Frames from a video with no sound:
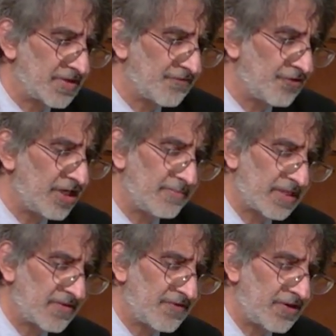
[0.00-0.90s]
of freedom at
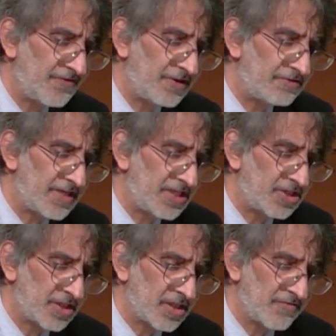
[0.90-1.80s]
the very
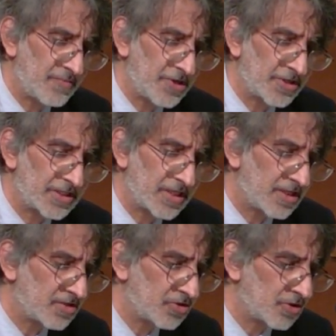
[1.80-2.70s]
foundation of America's
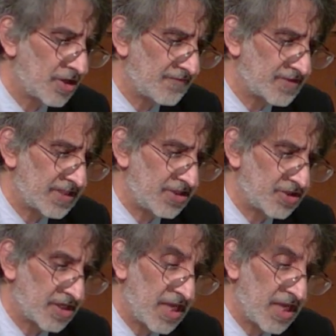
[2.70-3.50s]
constitutional conversation.